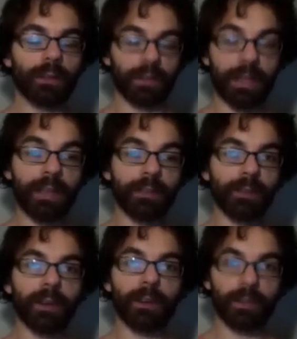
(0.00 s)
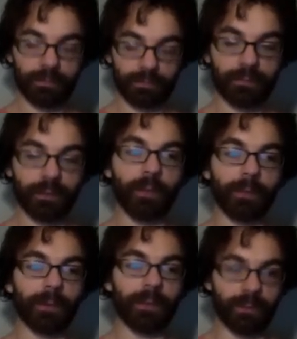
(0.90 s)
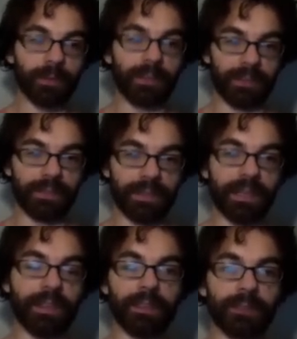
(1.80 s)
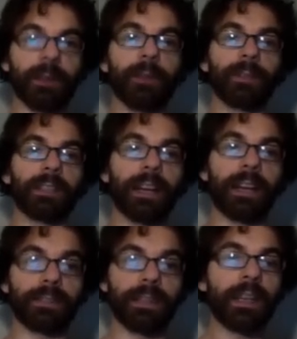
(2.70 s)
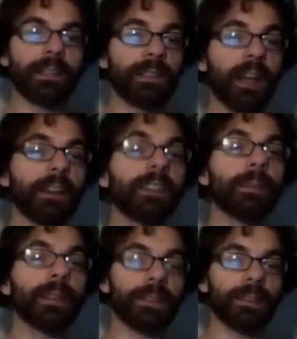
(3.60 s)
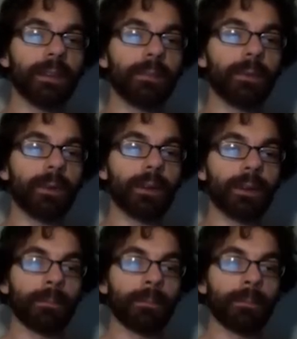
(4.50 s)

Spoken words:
the A-star solver, is going to live inside this solver class. It's not going to be inside board.